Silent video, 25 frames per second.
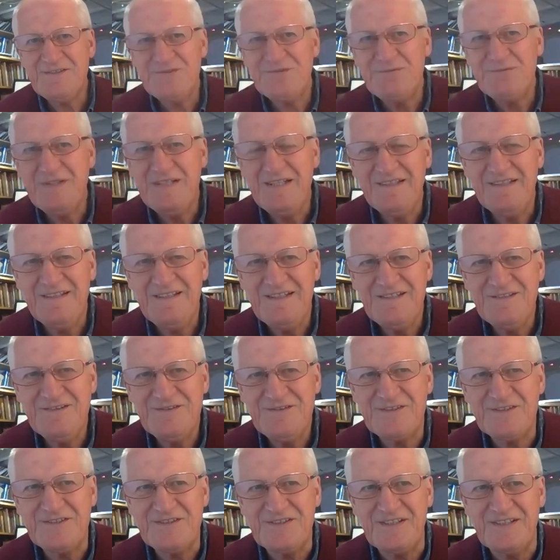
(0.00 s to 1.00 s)
that's really
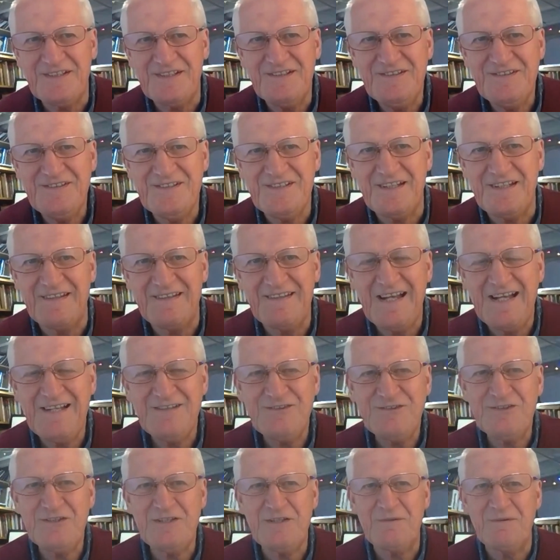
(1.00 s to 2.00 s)
interesting, isn't it?
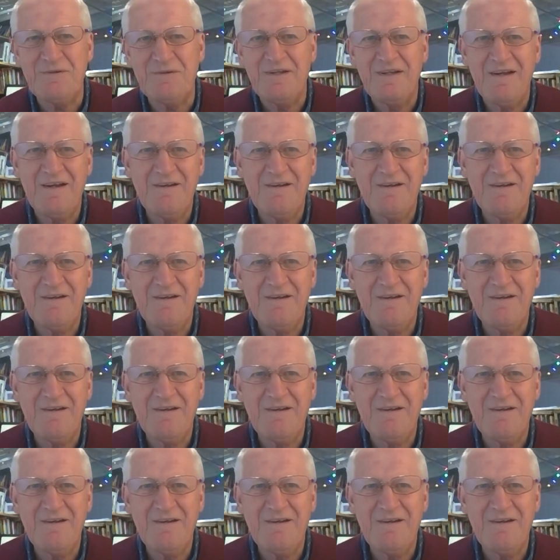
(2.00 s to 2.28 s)
Actually,